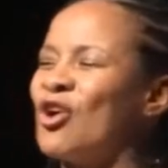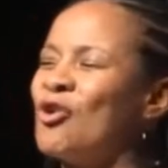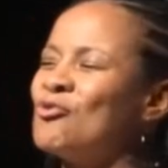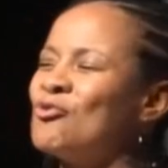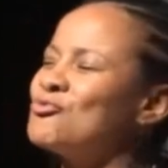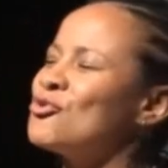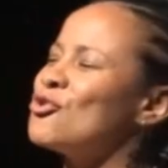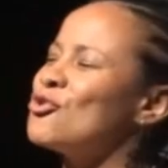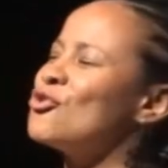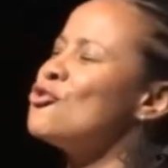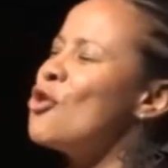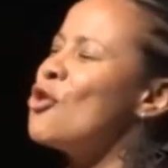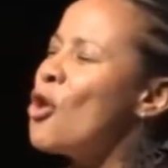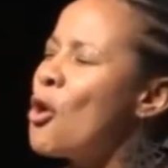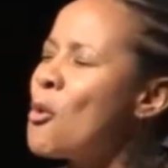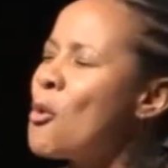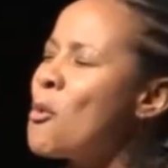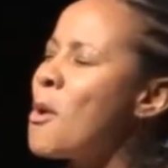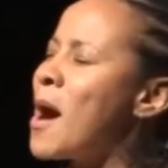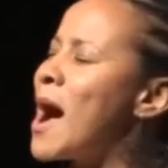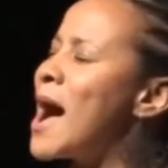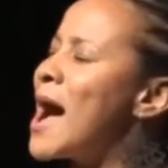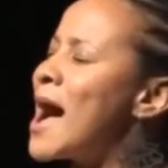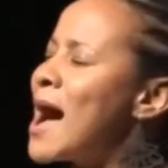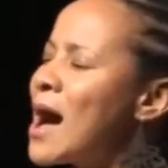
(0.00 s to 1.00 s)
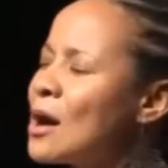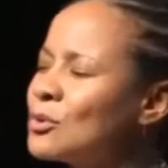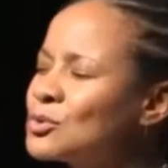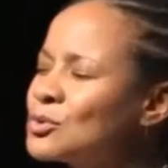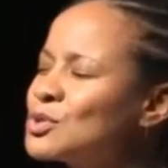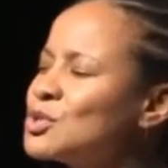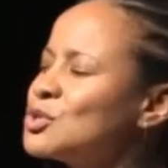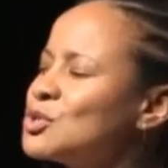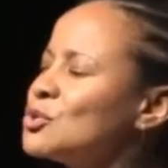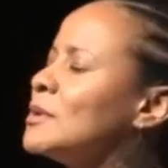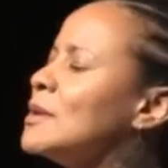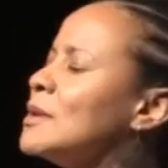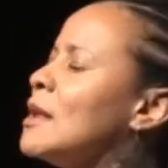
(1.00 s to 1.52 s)
don't know how
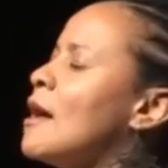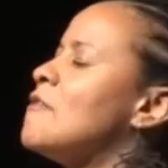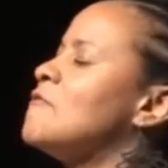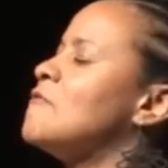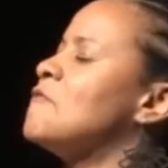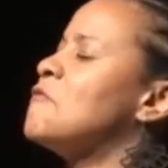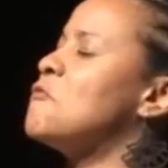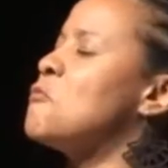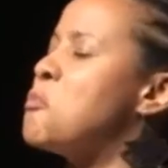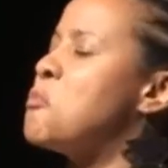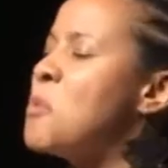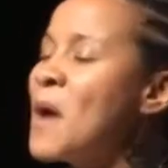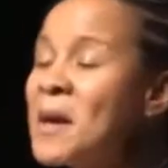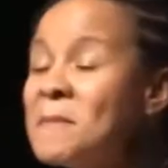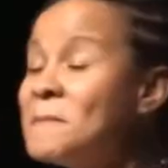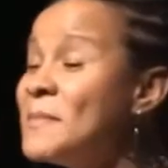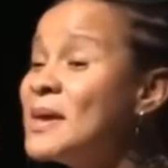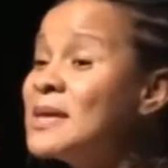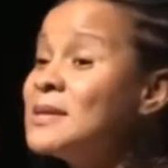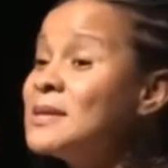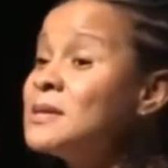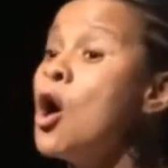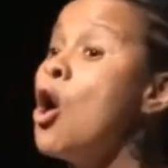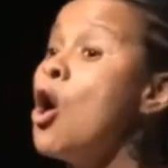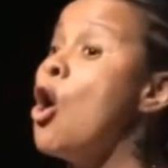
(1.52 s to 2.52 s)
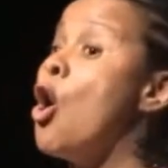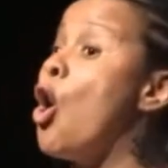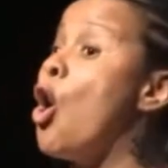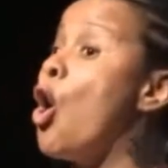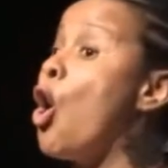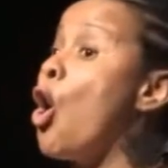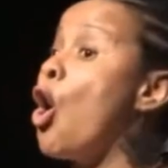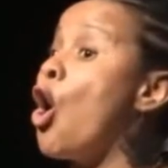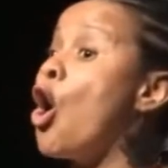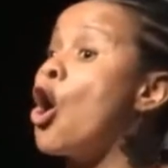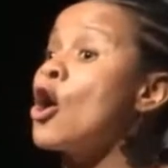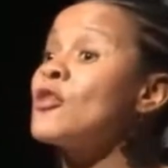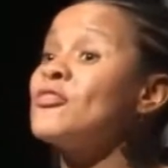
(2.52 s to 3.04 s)
to love women
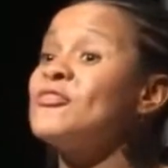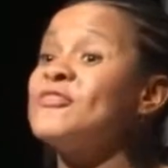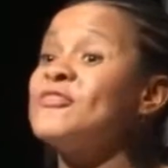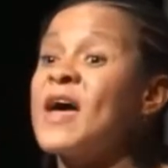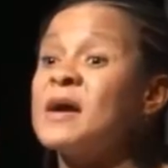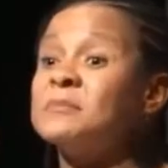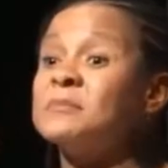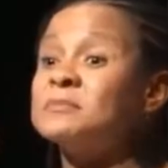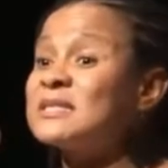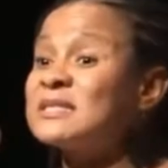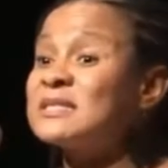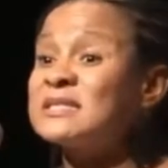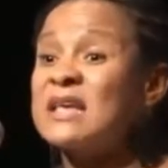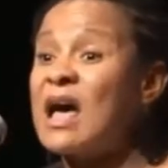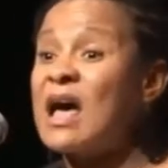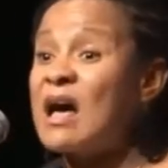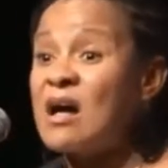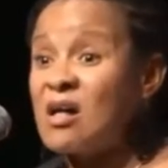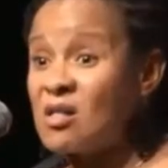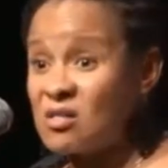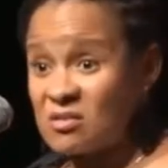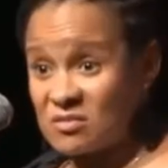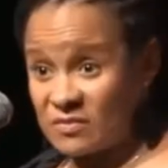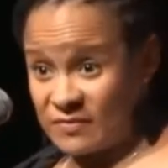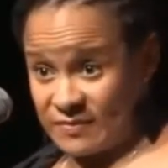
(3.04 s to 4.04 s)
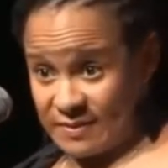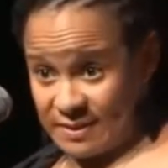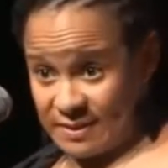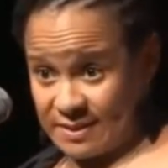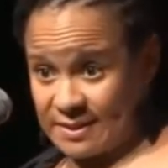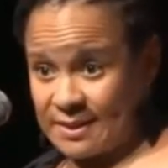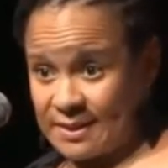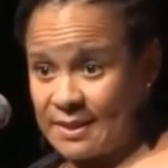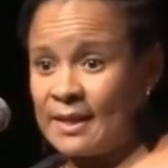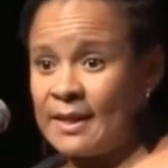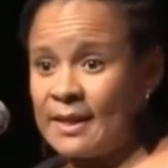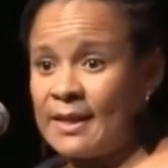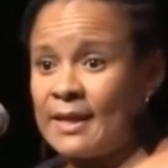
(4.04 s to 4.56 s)
or themselves.
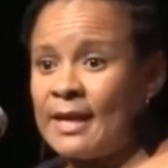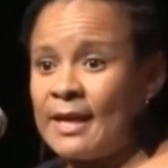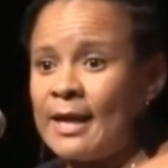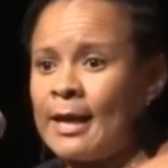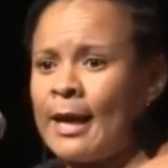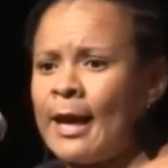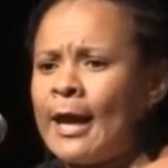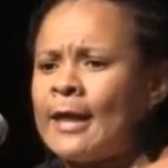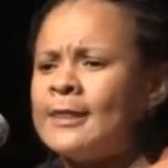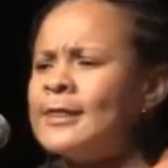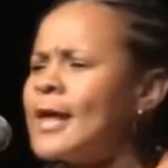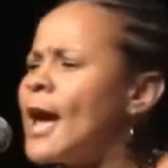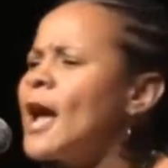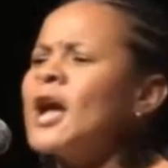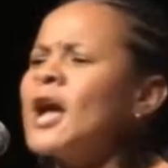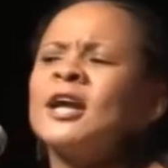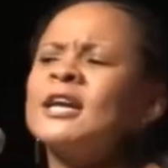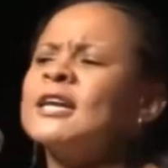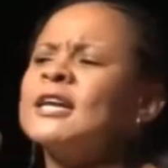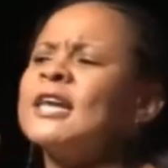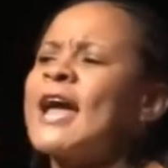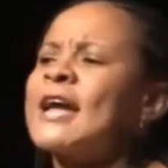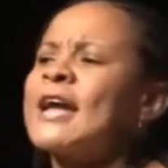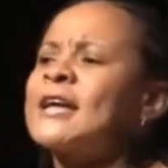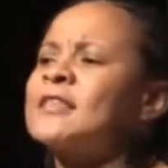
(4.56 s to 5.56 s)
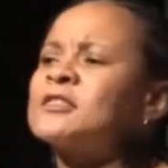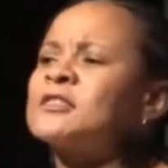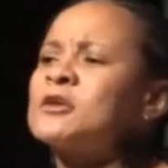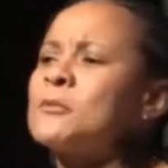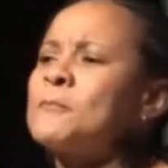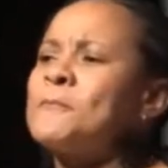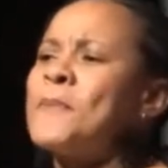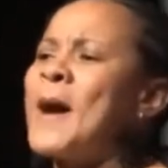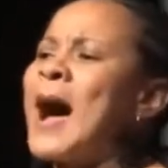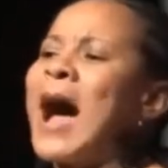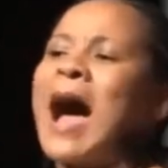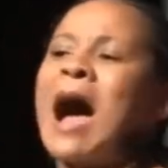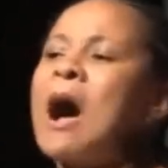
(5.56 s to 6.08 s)
They're like the
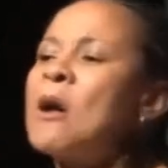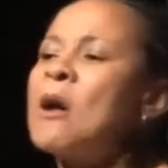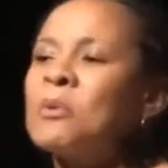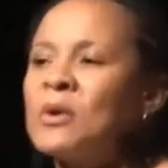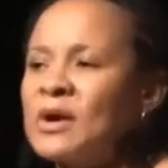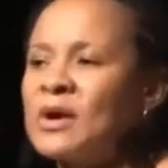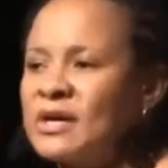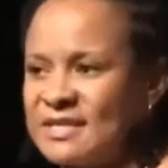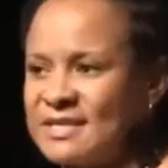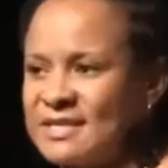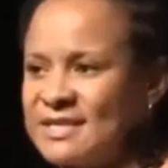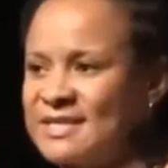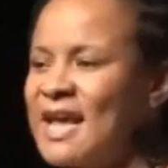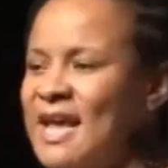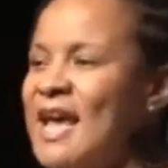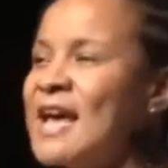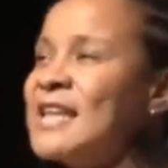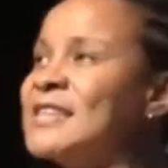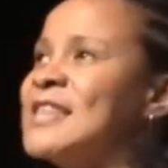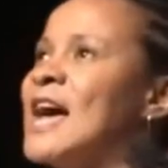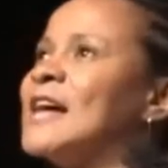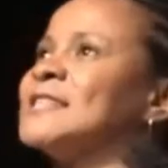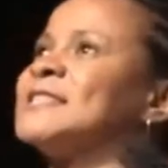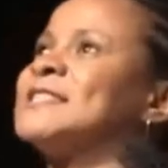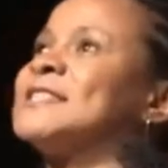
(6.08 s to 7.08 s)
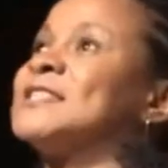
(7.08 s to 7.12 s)
powers that